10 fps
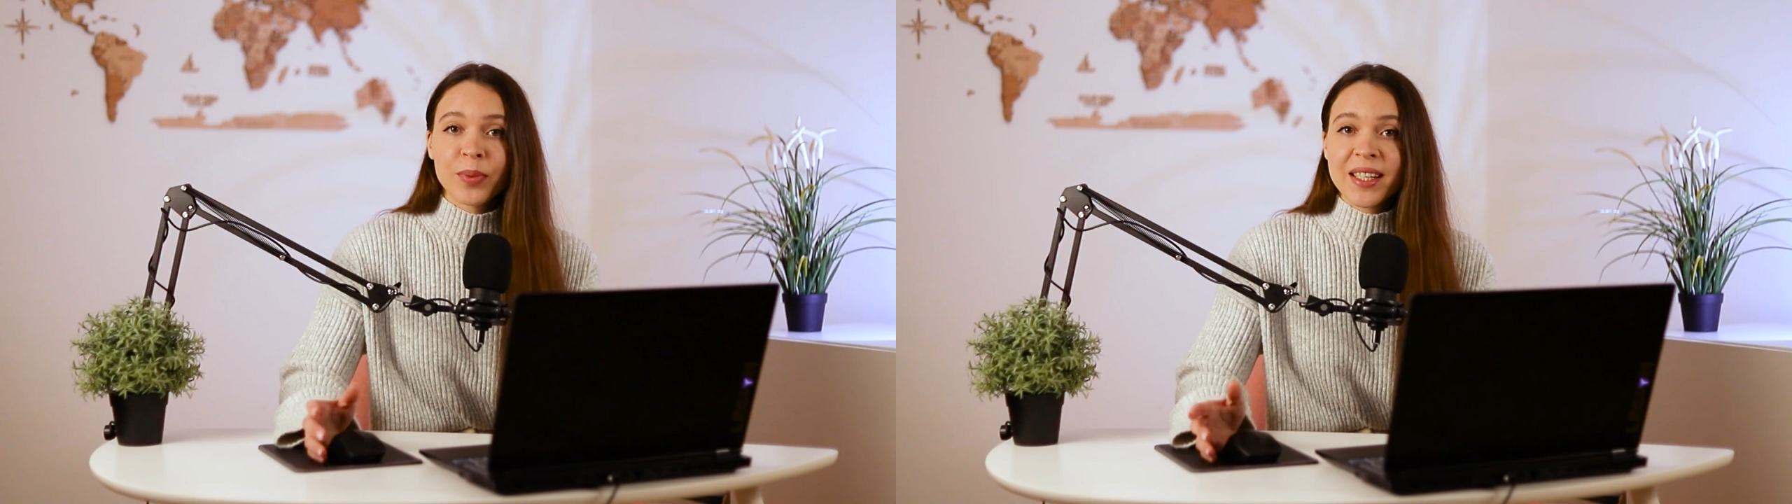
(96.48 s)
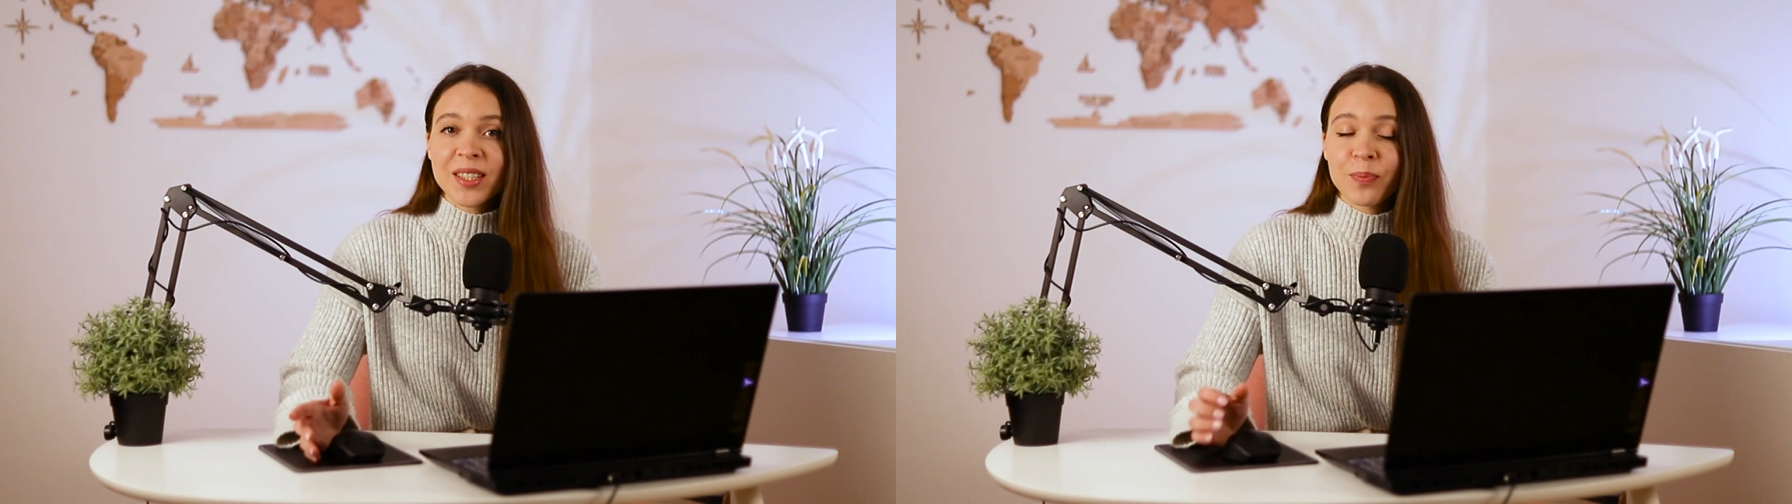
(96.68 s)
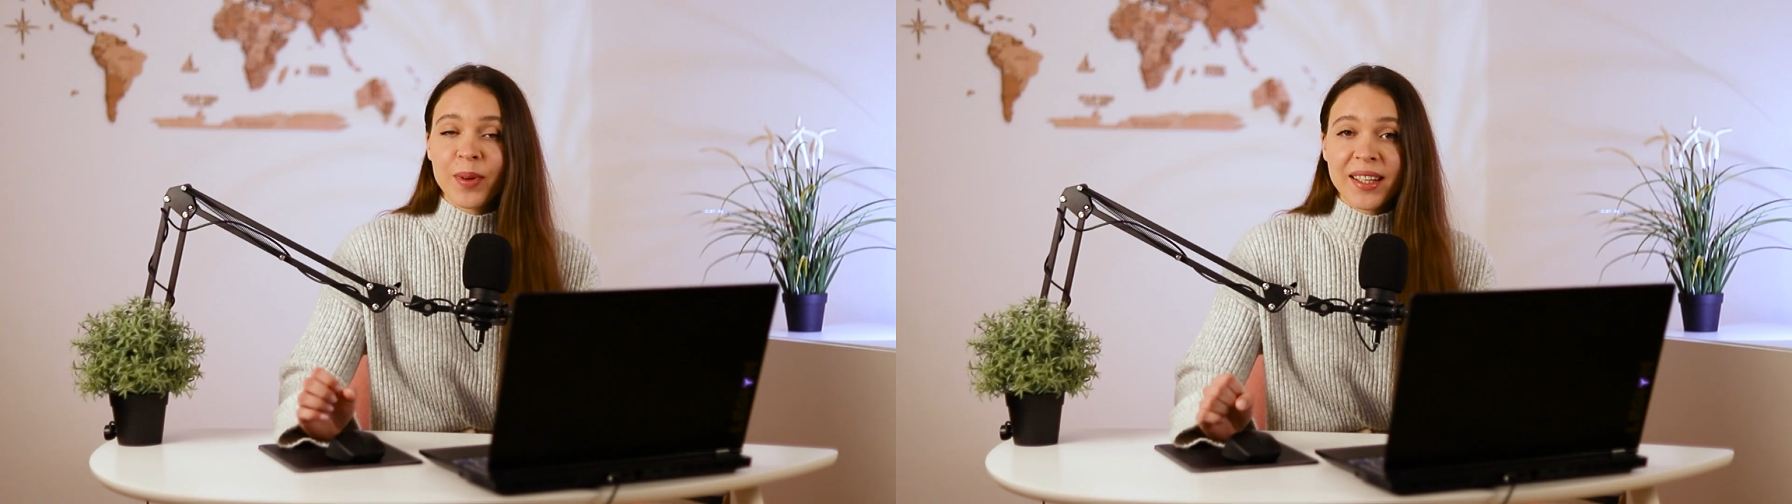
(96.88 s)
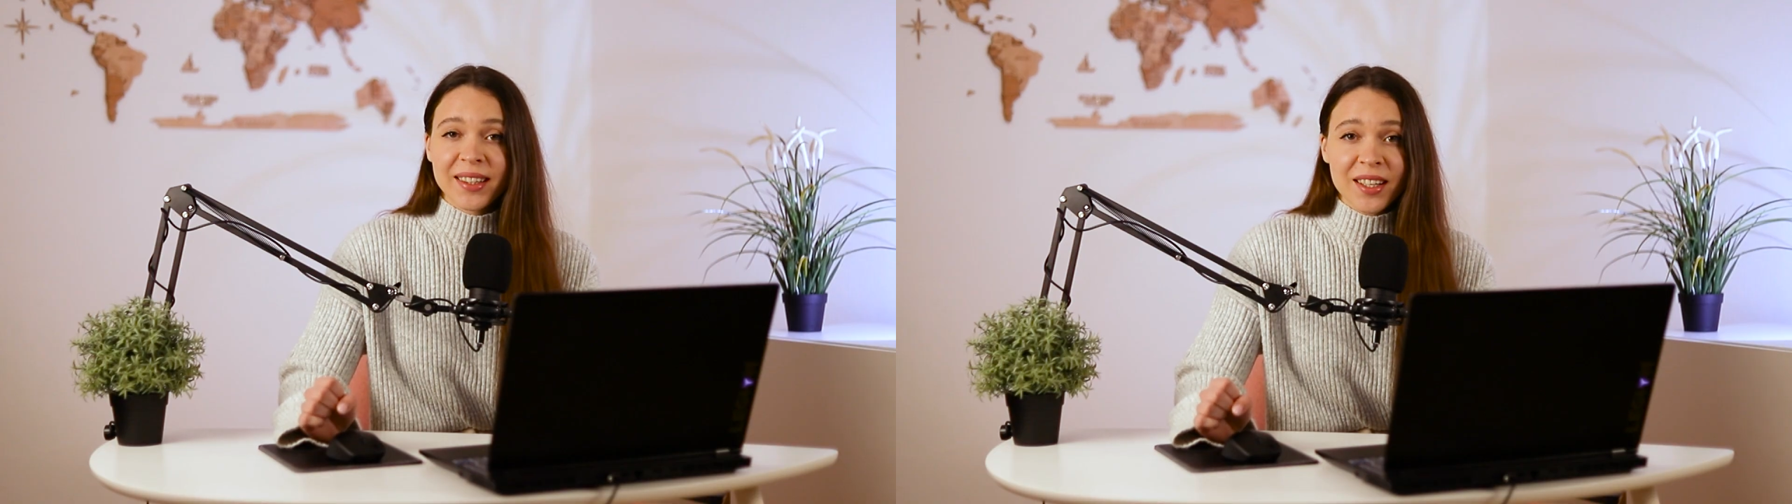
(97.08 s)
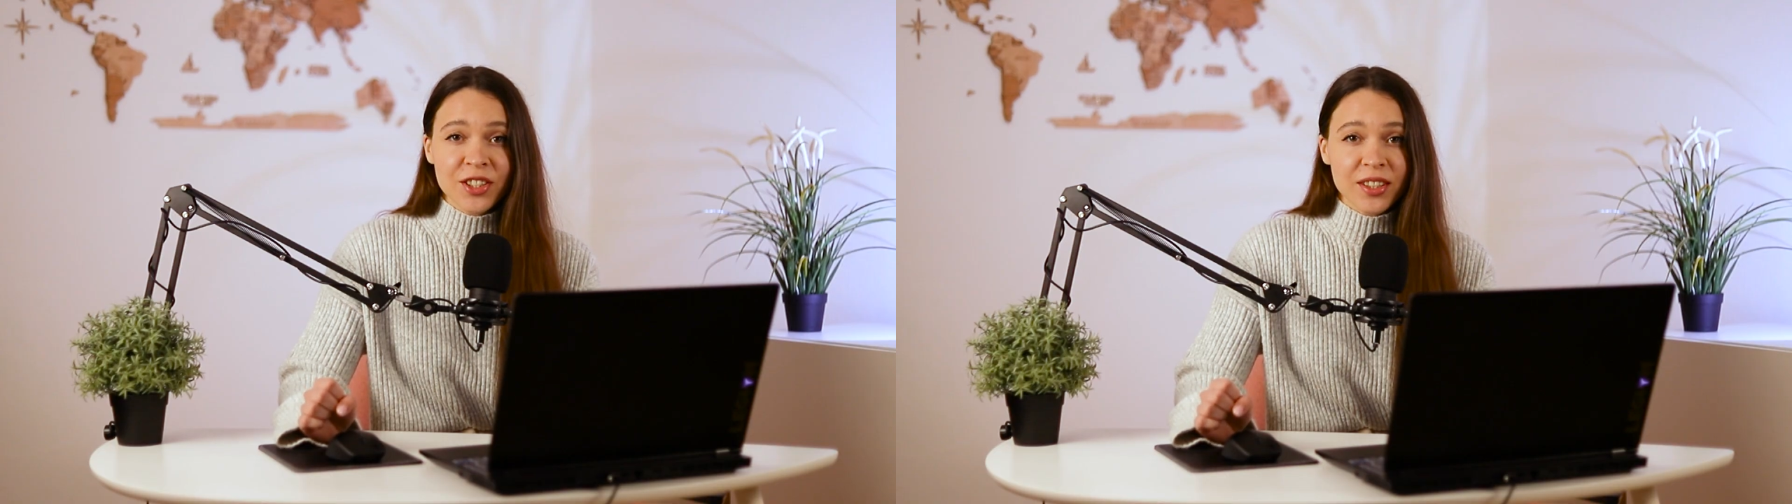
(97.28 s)
Please pay
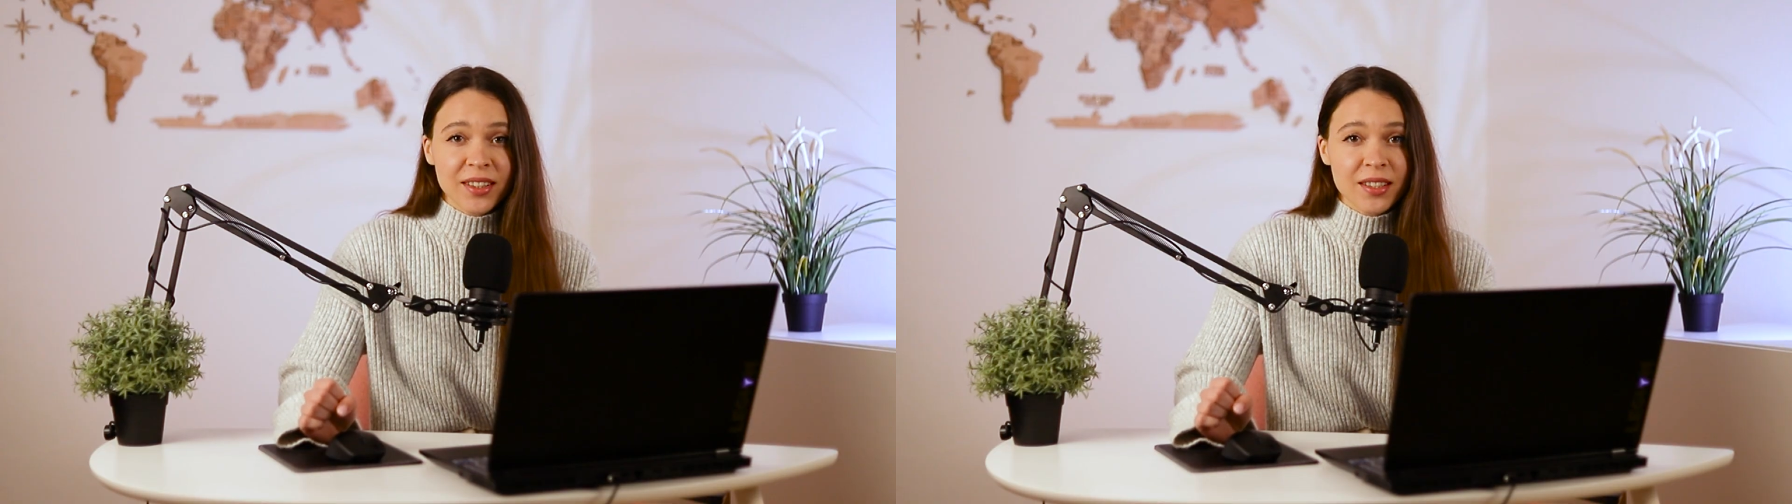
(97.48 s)
attention,